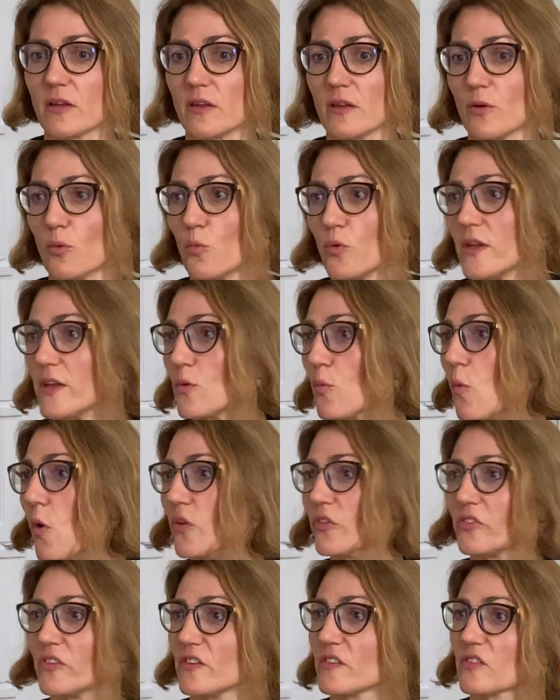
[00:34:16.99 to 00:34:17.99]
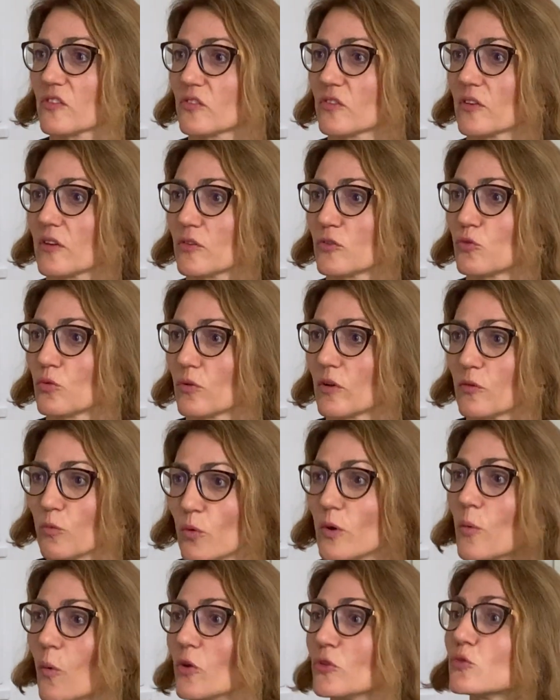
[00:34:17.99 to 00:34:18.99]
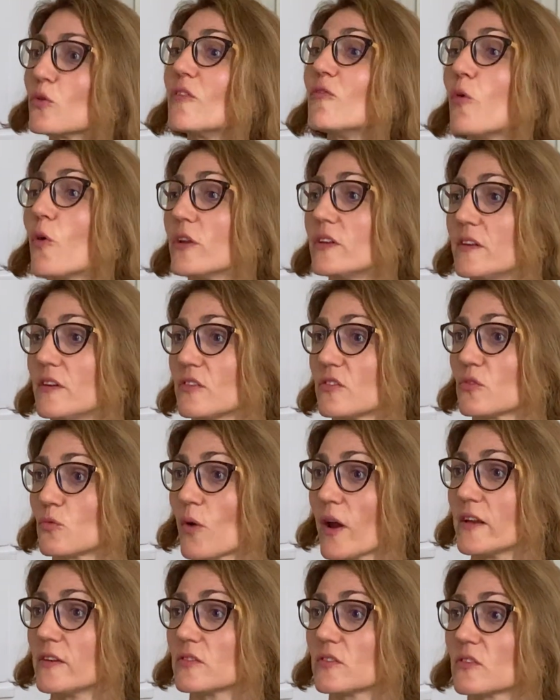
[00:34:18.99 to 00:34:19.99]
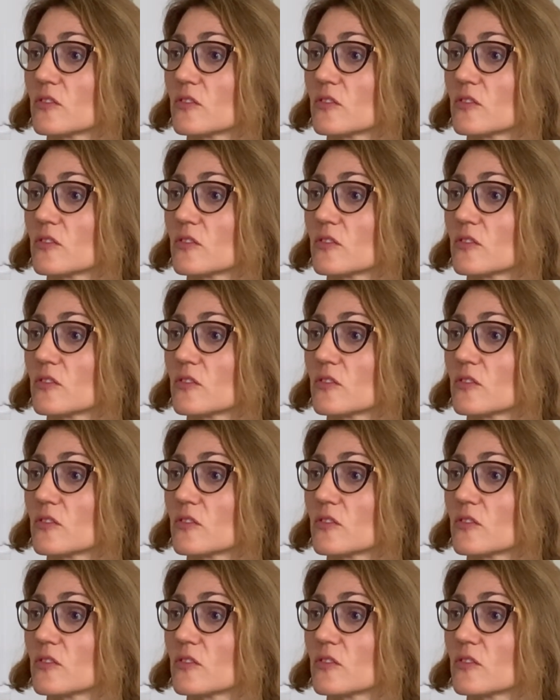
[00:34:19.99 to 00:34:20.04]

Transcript: we want to avoid this, right?